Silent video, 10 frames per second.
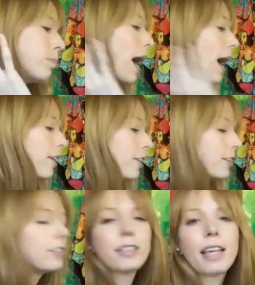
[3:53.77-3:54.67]

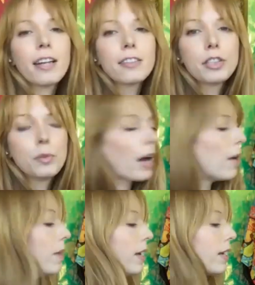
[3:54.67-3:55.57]
patterned can of soup, I'm
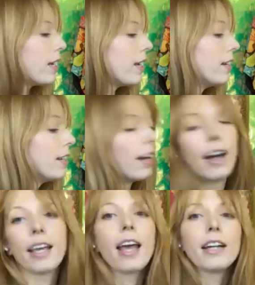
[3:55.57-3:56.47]
making it
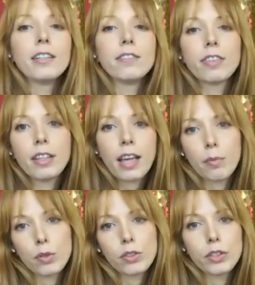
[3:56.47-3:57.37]
a can of
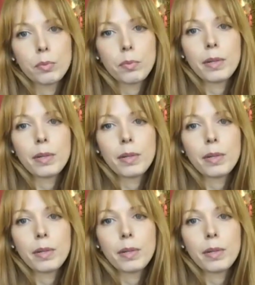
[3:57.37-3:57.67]
Campbell soup,